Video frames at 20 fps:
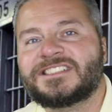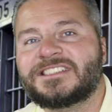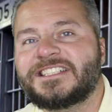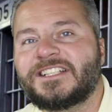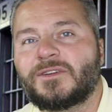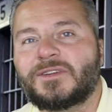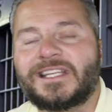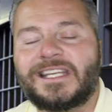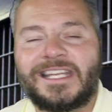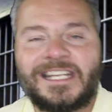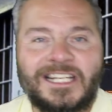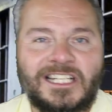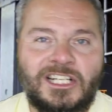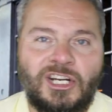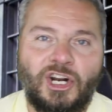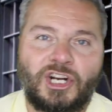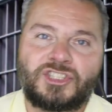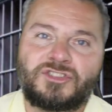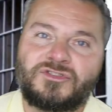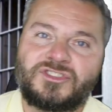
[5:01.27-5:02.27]
steal the ink
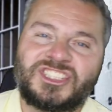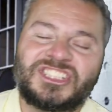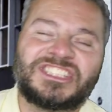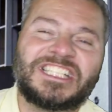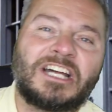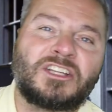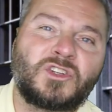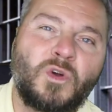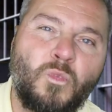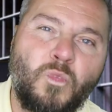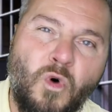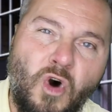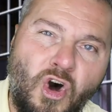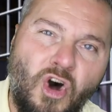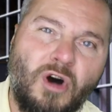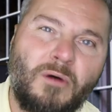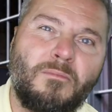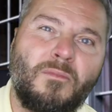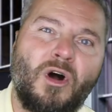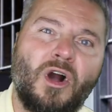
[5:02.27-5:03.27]
cartridges out the
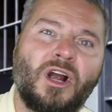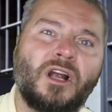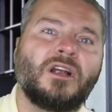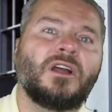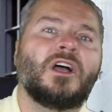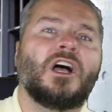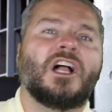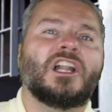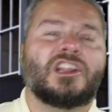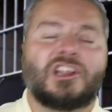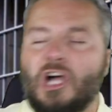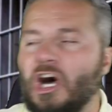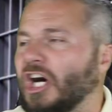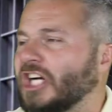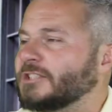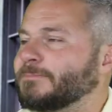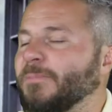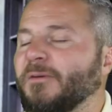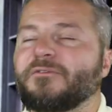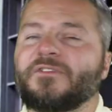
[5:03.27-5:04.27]
Walmart.
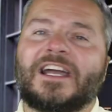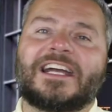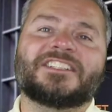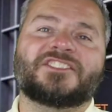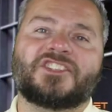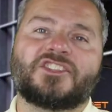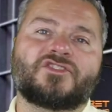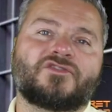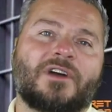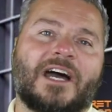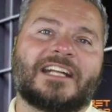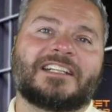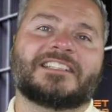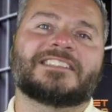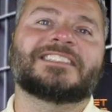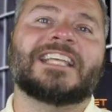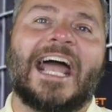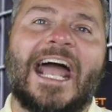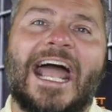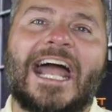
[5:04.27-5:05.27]
Loss Prevention tried
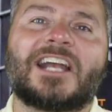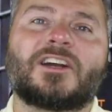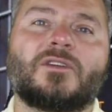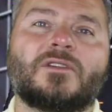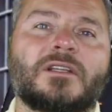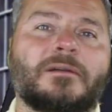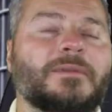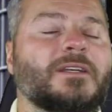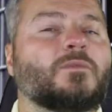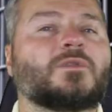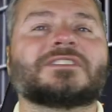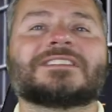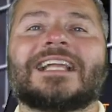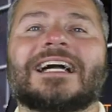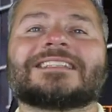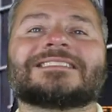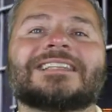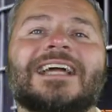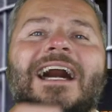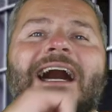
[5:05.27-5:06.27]
to tackle him. He was
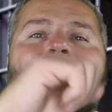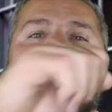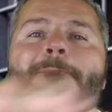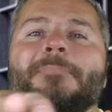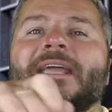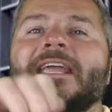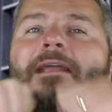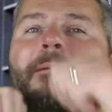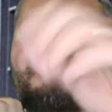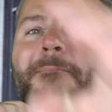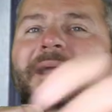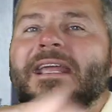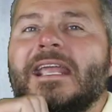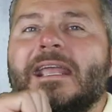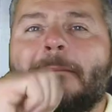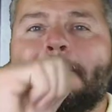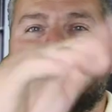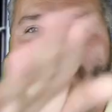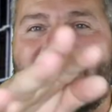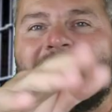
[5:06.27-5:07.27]
like, nah, bing,
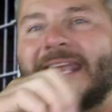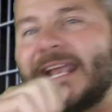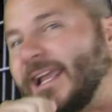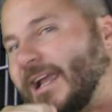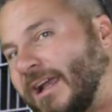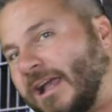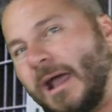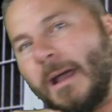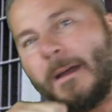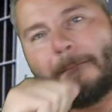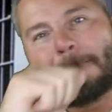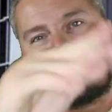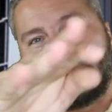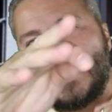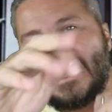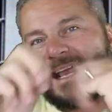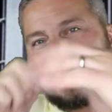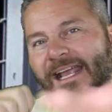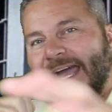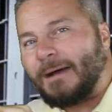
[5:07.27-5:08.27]
bing, bing,
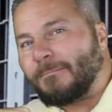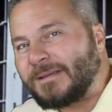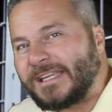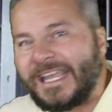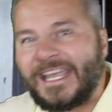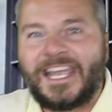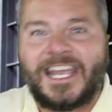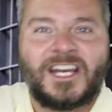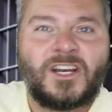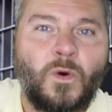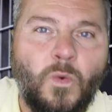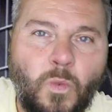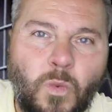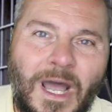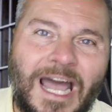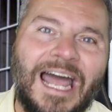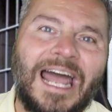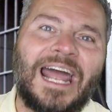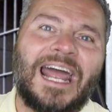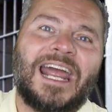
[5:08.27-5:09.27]
bing, I'm getting
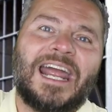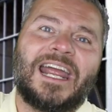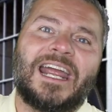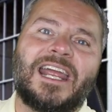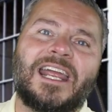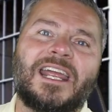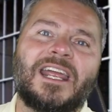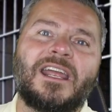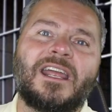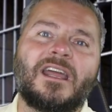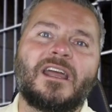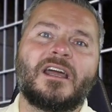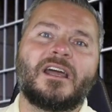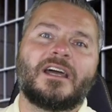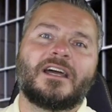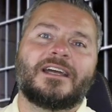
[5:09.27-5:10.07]
away.